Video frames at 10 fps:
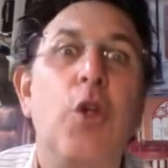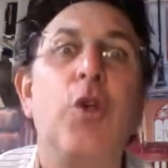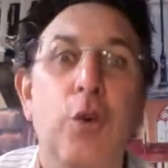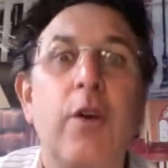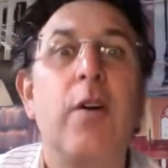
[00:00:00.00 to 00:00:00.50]

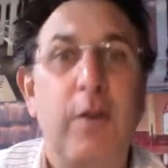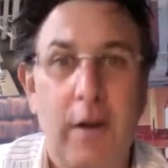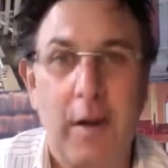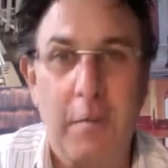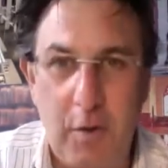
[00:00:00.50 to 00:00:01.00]
you're going
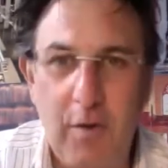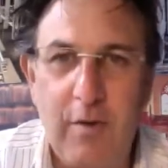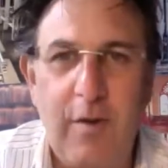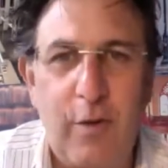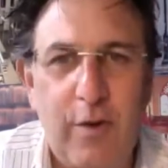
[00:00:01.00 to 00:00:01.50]
to commute
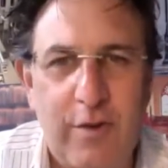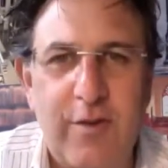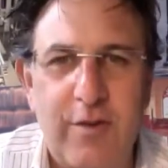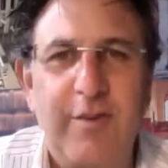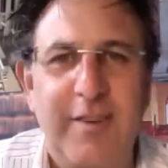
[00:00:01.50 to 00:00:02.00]
to North
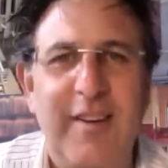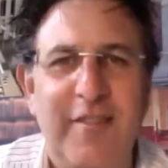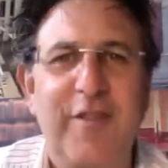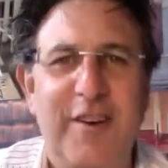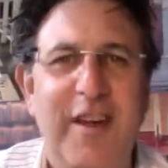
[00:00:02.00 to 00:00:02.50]
Jersey
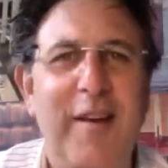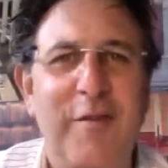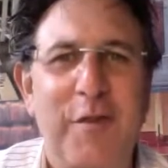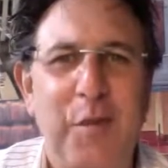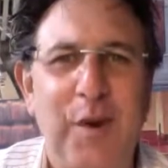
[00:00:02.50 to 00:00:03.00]
every day
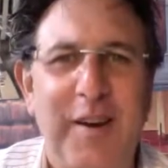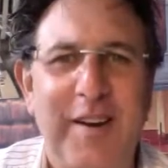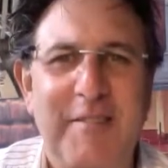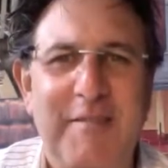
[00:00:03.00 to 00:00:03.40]
for work?